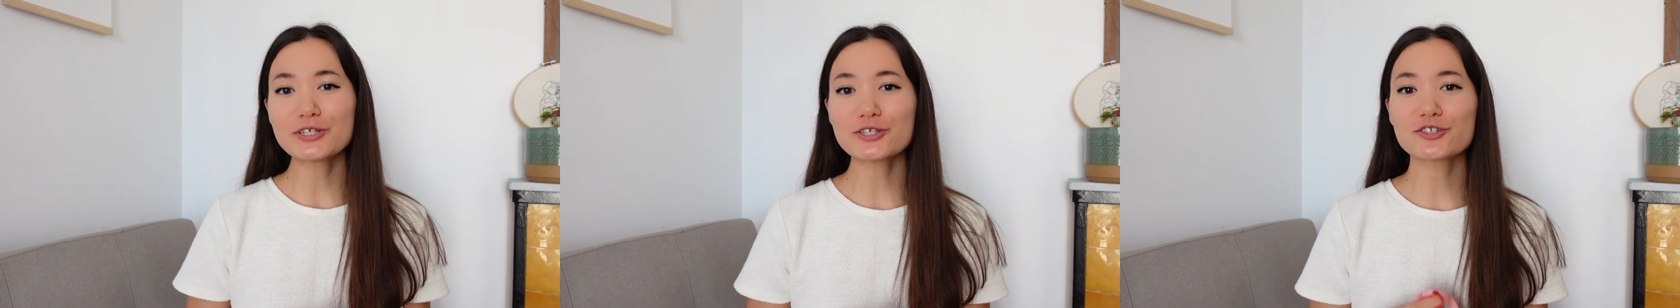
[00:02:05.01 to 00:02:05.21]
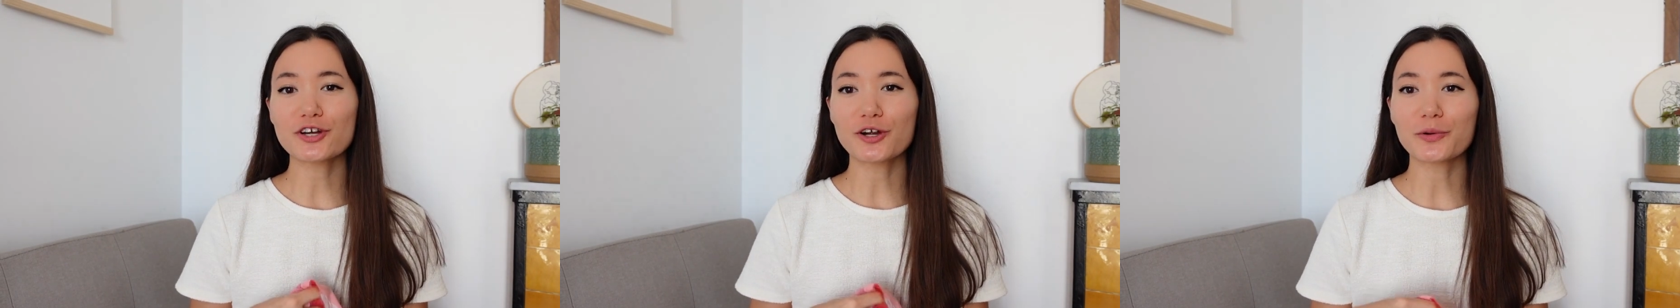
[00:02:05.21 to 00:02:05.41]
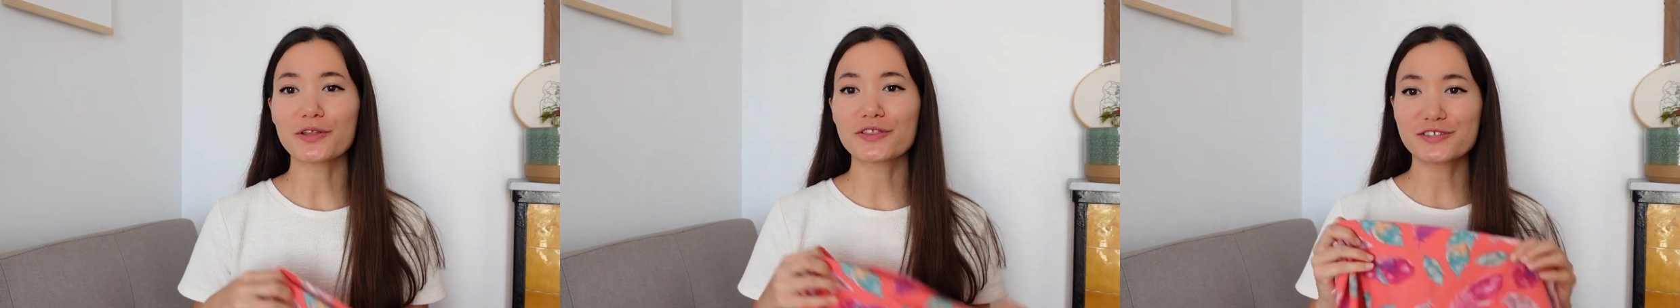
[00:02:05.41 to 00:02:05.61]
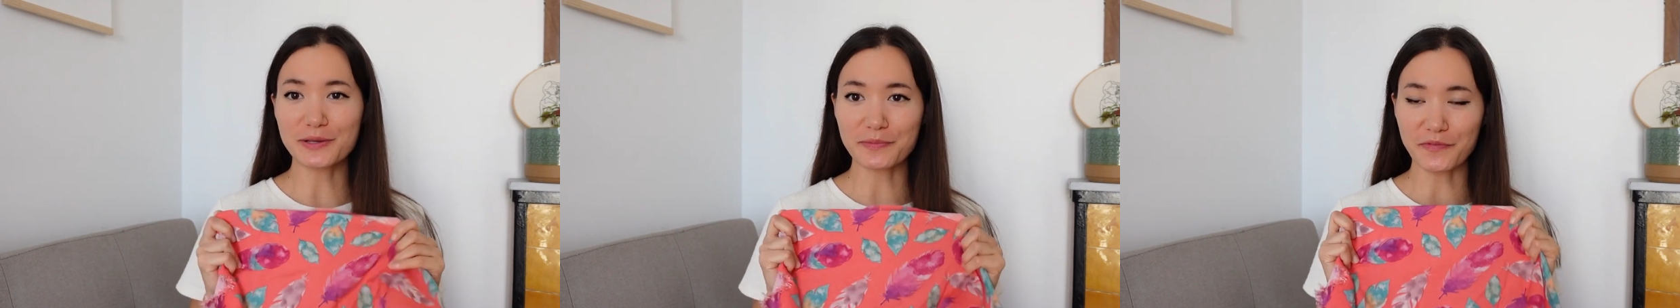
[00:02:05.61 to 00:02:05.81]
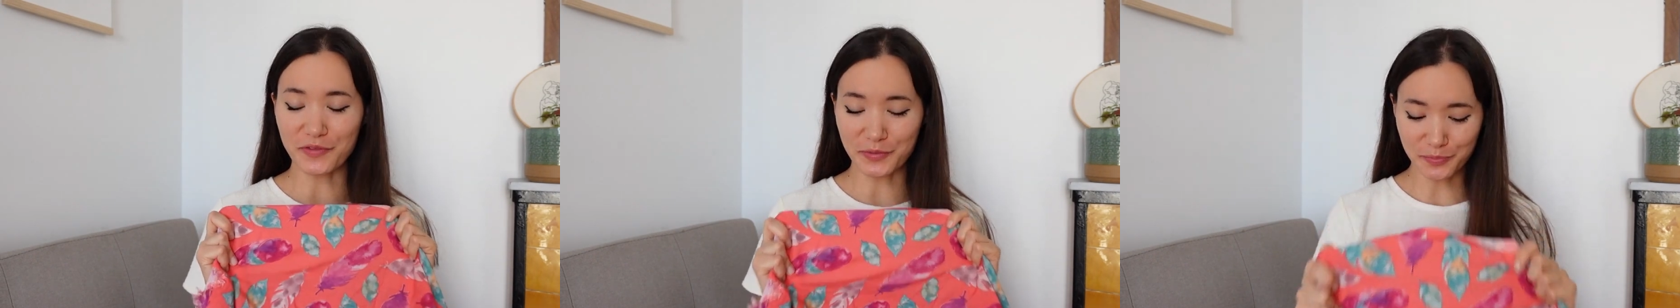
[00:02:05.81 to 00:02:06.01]
to start with
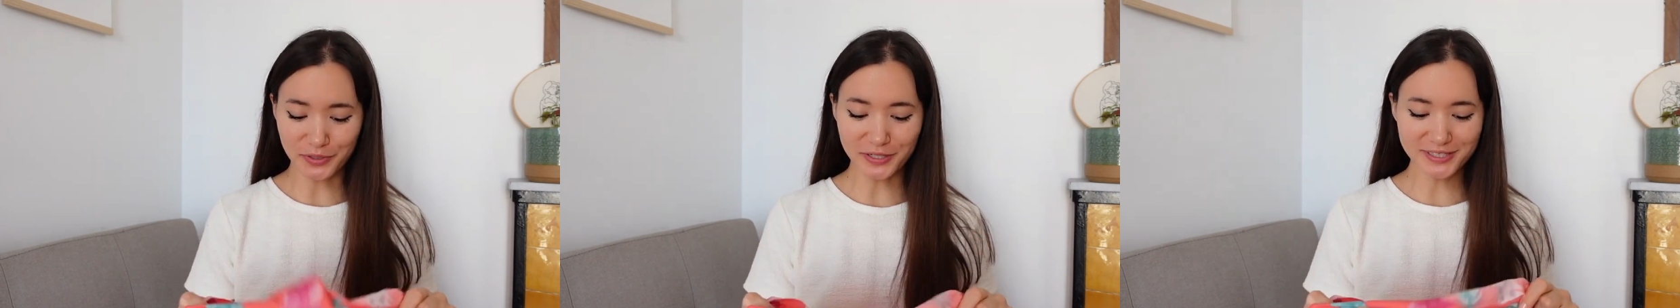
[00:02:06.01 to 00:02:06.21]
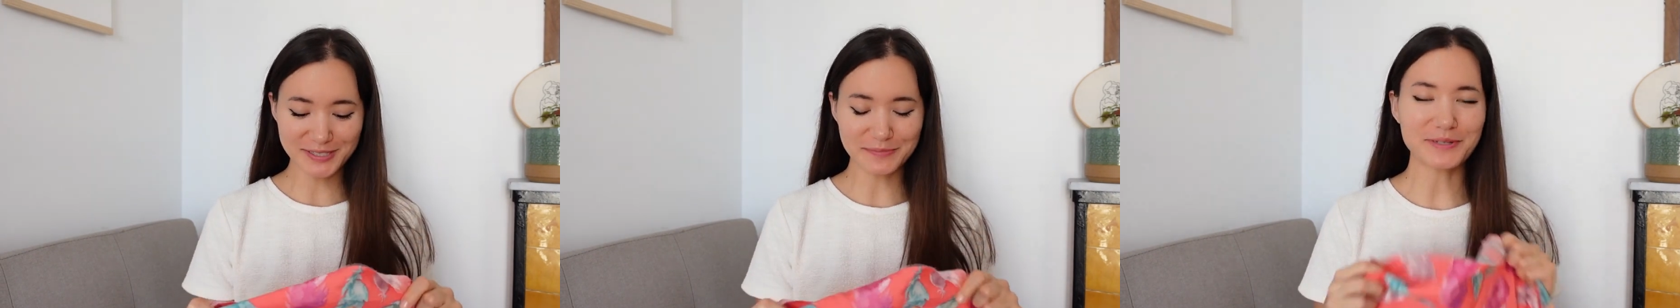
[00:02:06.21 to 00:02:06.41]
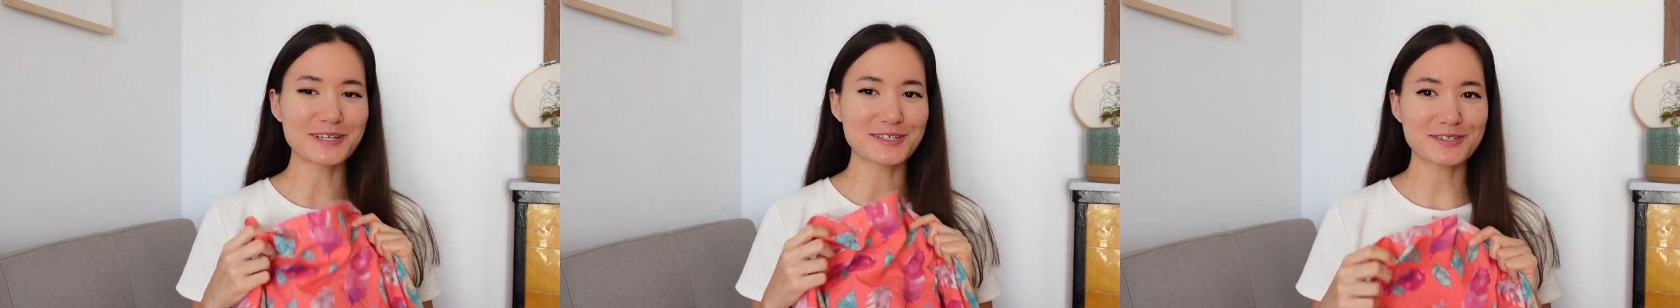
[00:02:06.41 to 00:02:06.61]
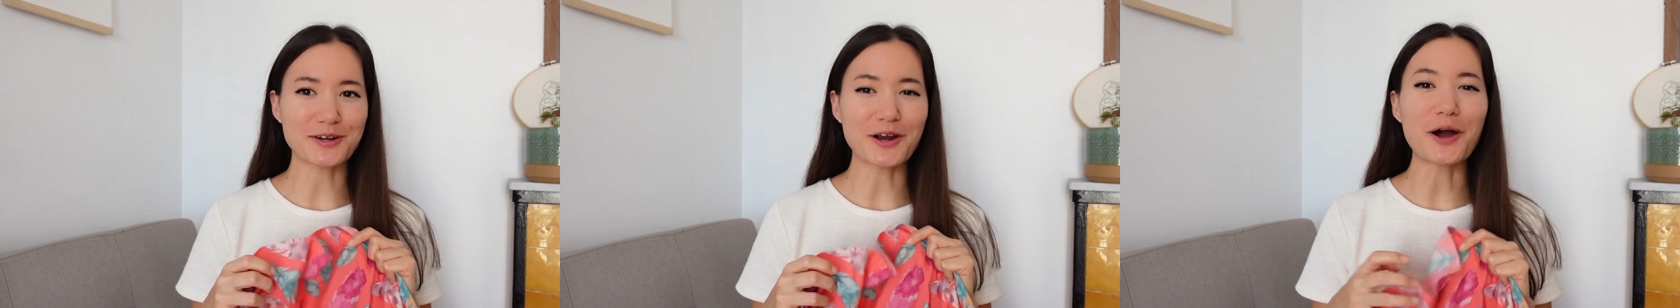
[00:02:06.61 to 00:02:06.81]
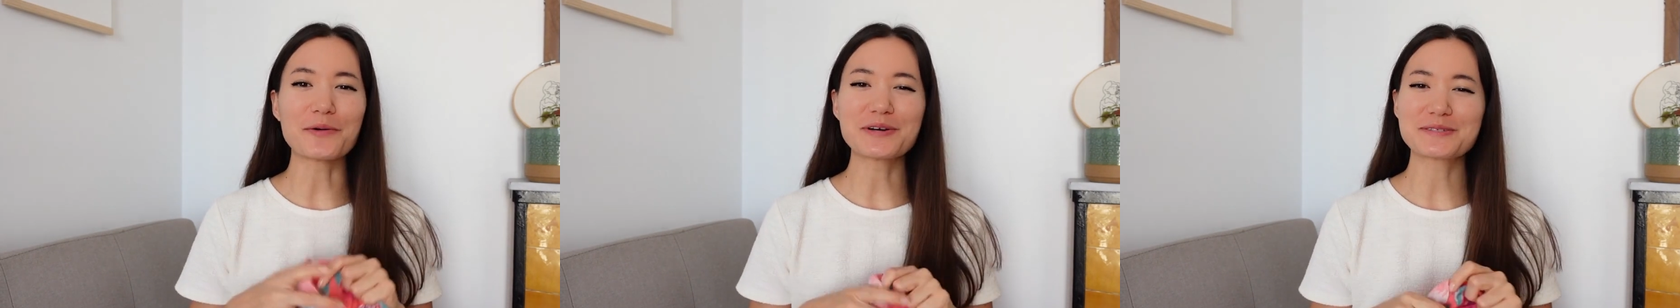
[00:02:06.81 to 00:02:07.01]
some of the prints because they're
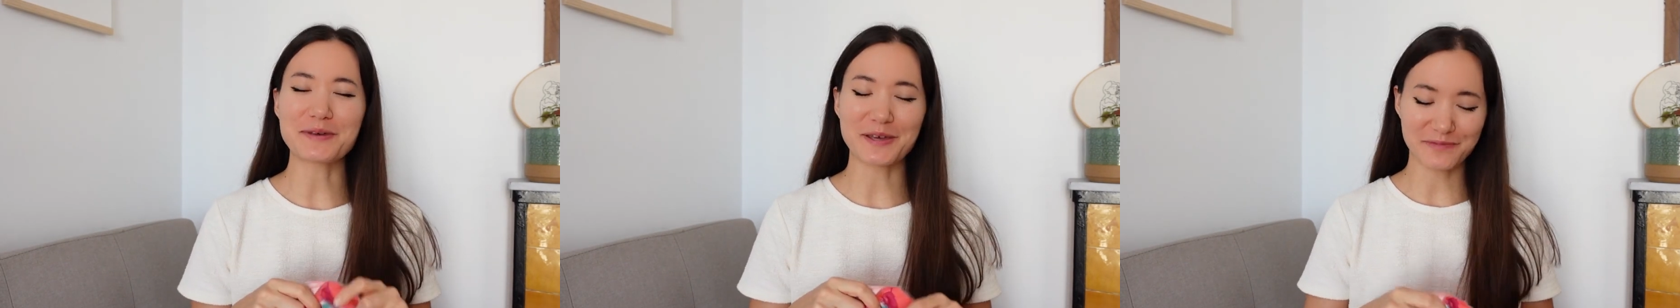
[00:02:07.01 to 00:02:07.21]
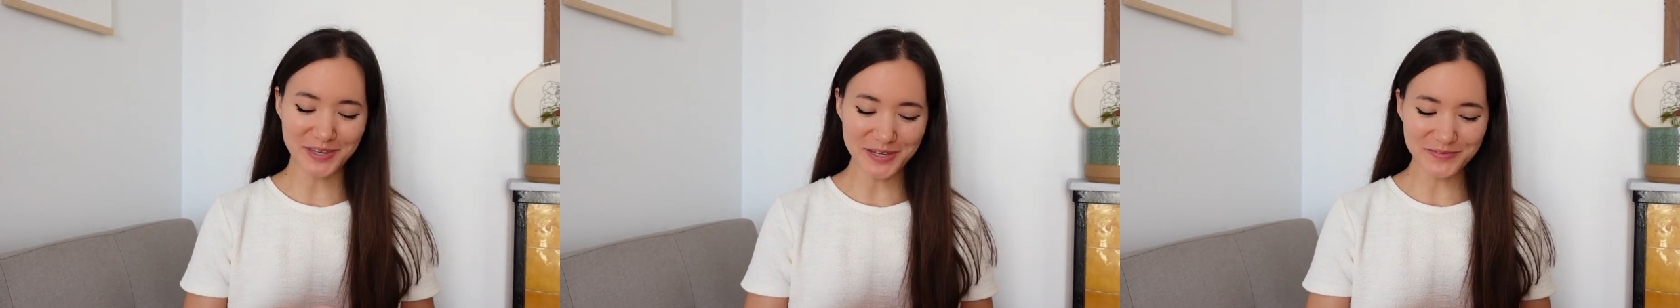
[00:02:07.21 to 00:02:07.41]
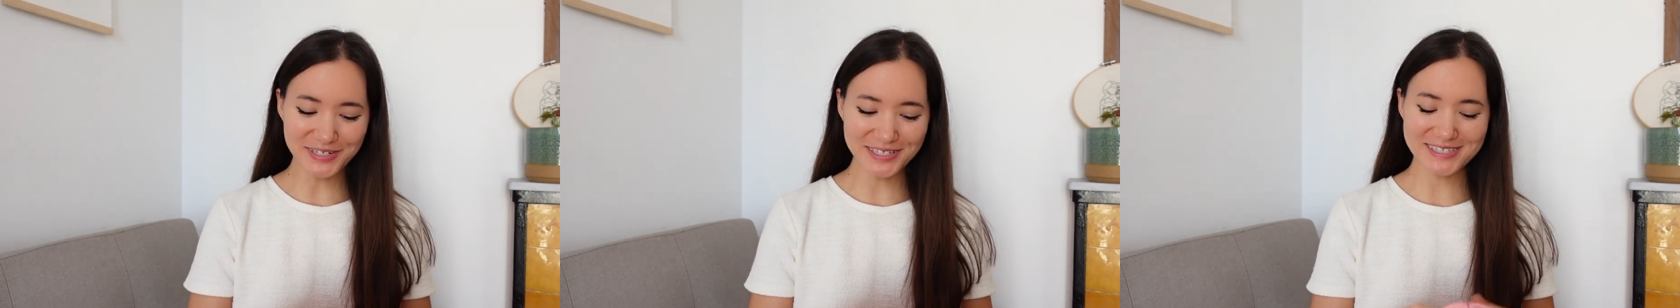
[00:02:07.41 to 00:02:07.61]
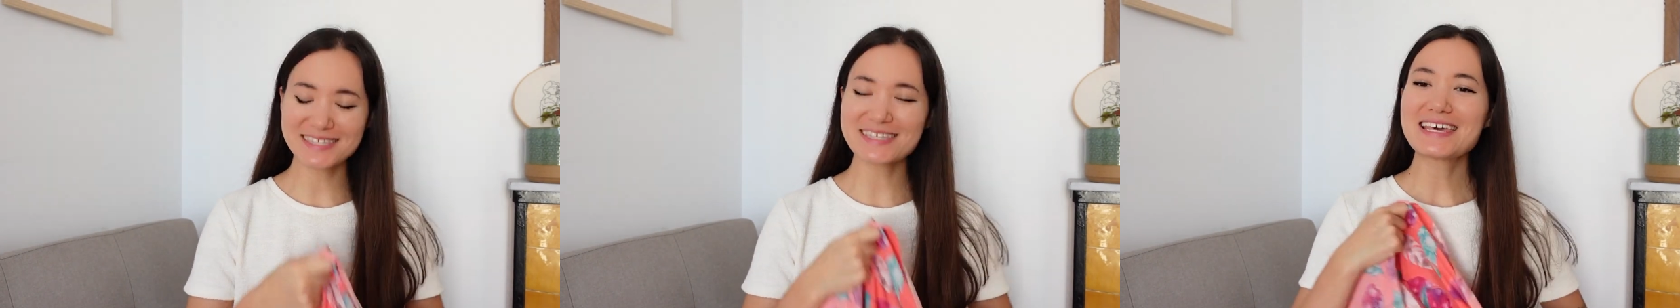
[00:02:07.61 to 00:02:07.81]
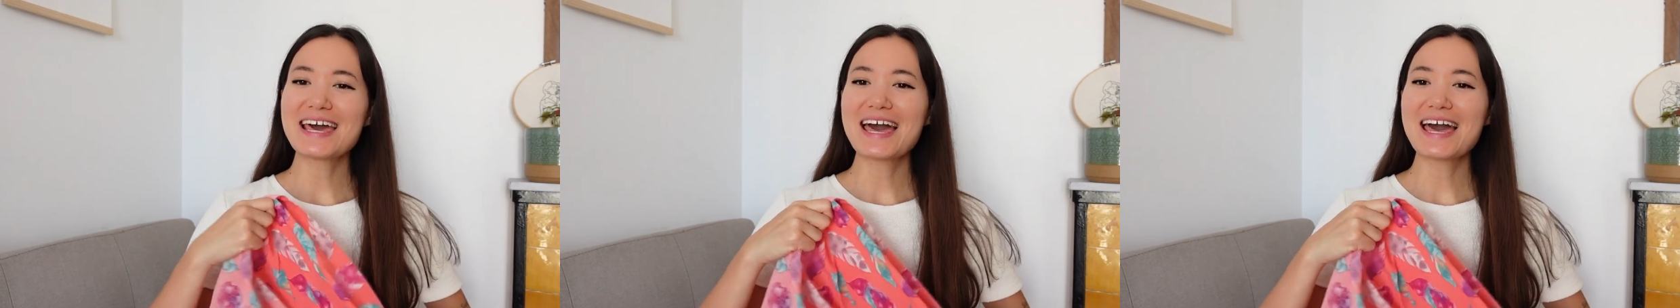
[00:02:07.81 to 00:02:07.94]
always my favorites.